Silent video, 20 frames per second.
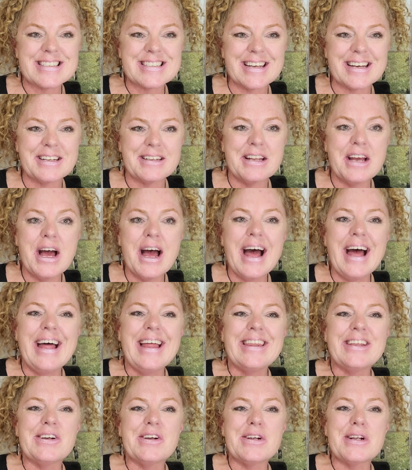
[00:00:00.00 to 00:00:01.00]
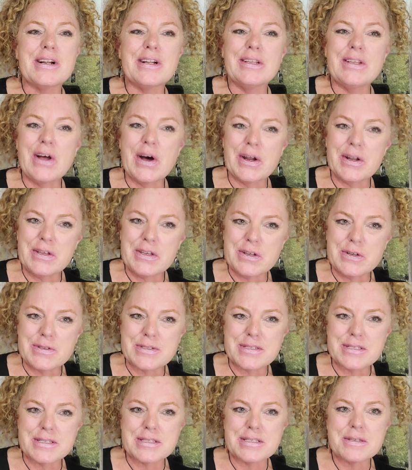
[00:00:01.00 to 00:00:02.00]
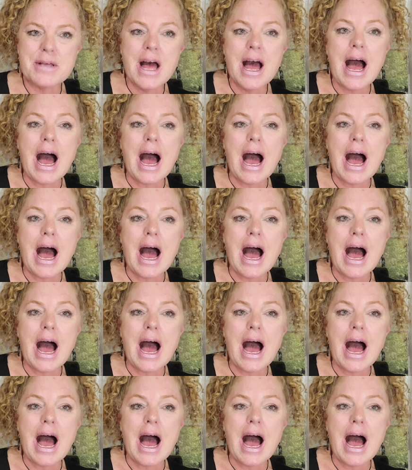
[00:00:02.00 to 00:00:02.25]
done? There are a lot of uses.